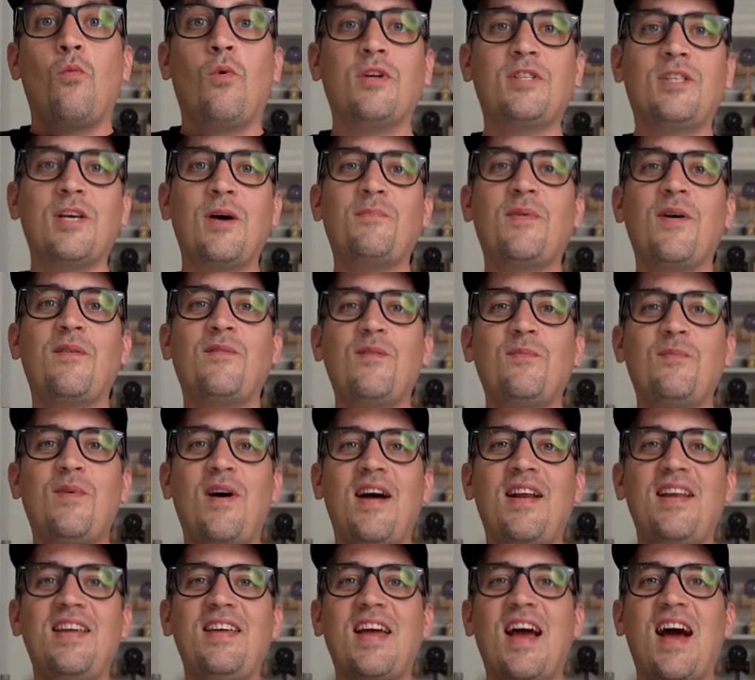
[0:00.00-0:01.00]
What's up
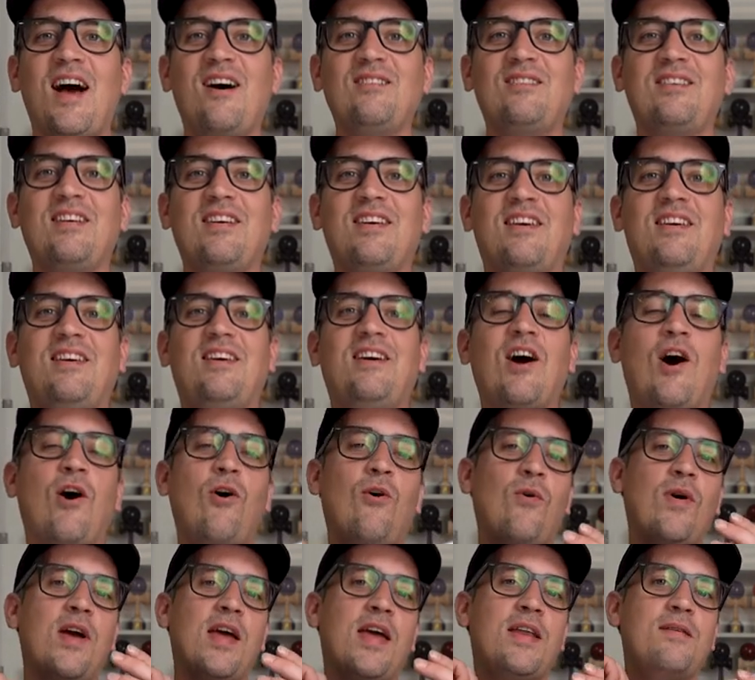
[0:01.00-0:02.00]
everybody, how's it
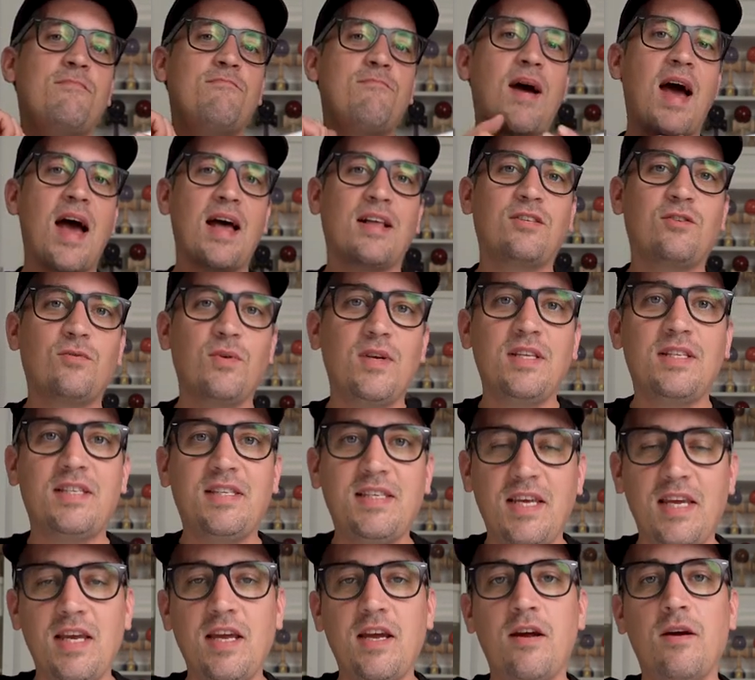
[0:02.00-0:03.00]
going? Matt Sweets
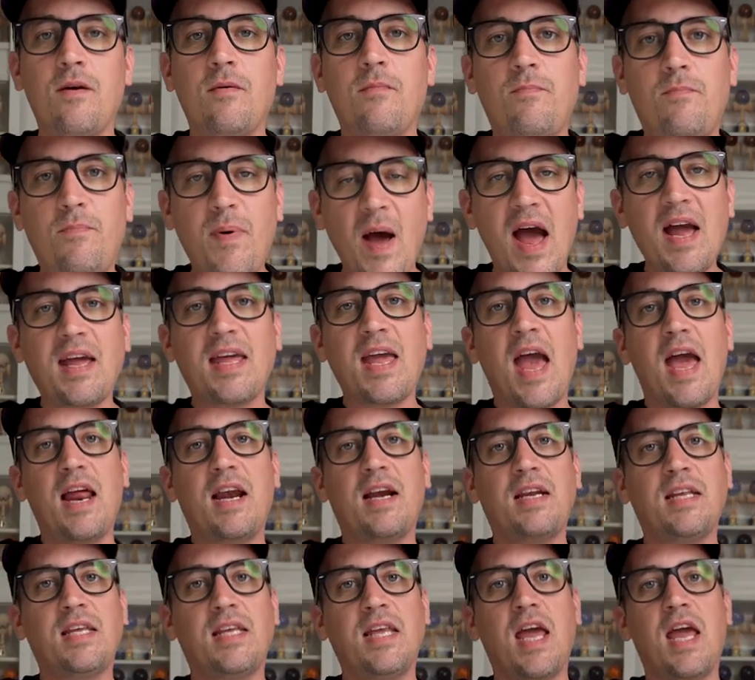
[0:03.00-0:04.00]
here, back at
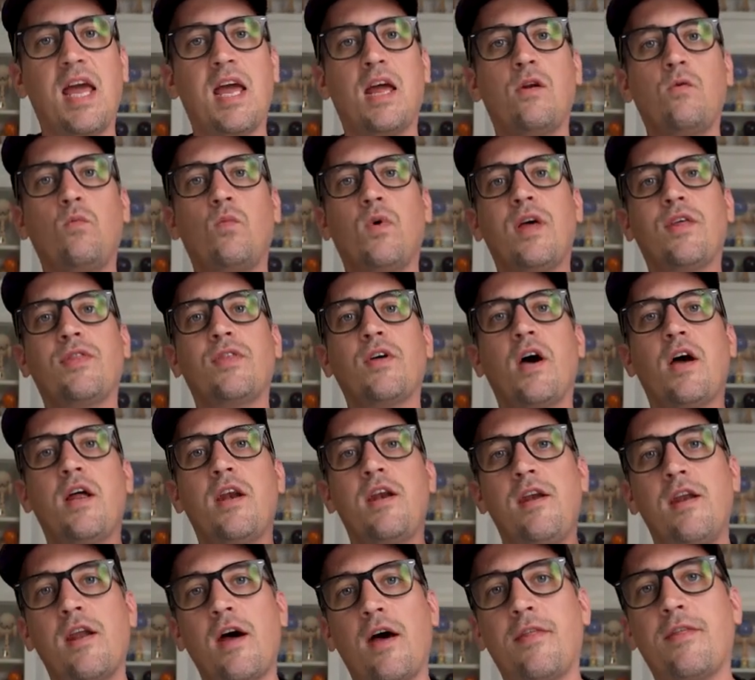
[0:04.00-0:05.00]
it again with
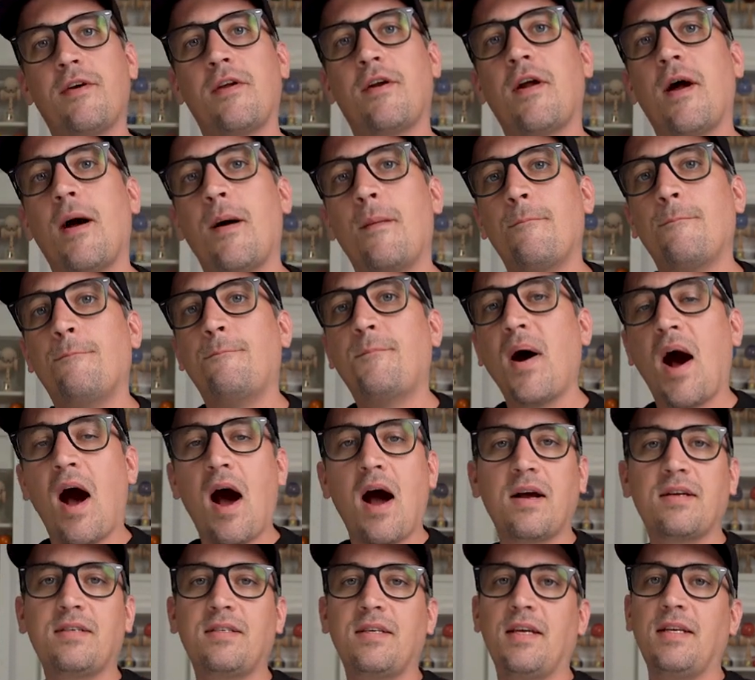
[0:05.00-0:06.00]
another
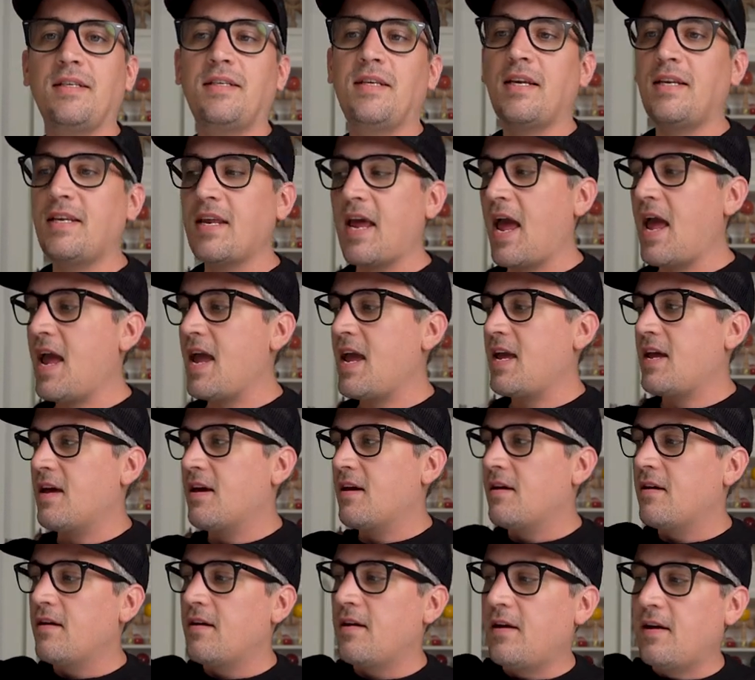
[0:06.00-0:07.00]
unboxing. Today,
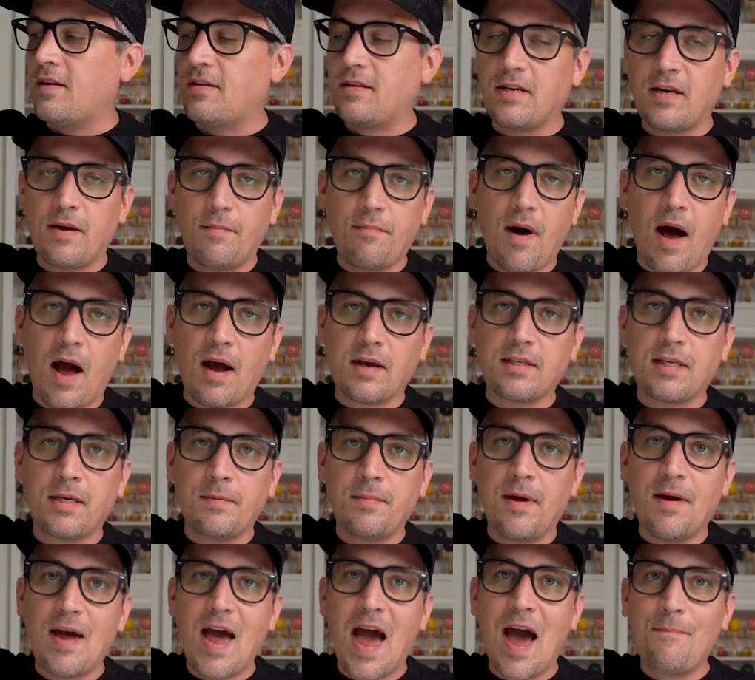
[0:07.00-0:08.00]
it's an
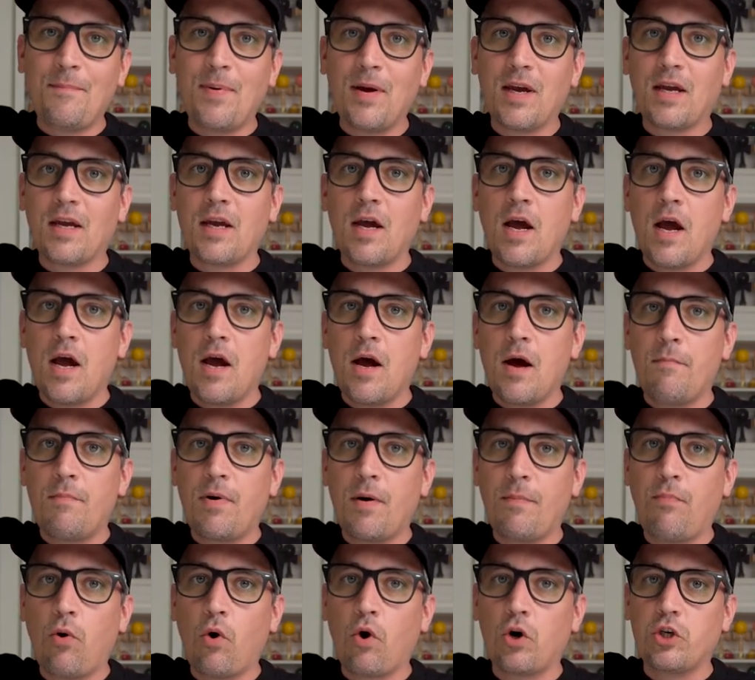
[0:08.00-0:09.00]
unboxing of epic
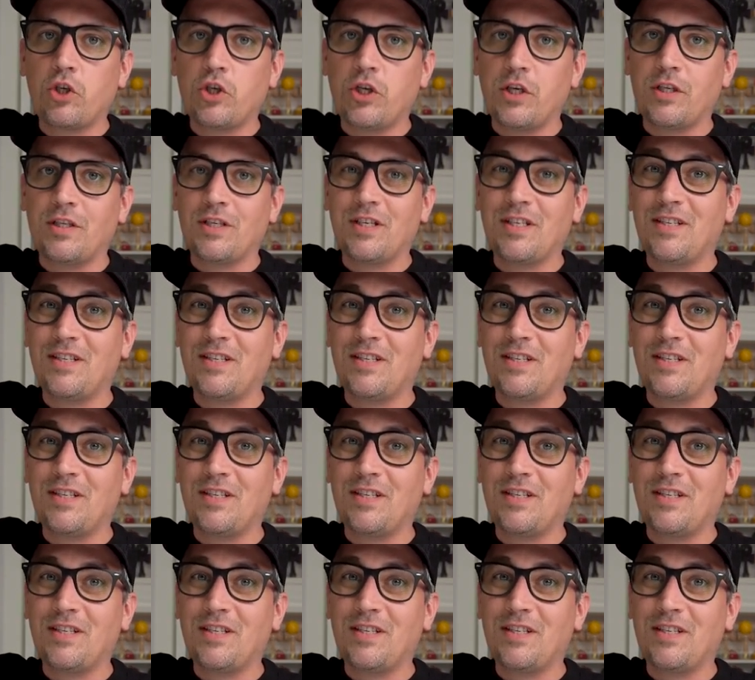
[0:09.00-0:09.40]
proportions.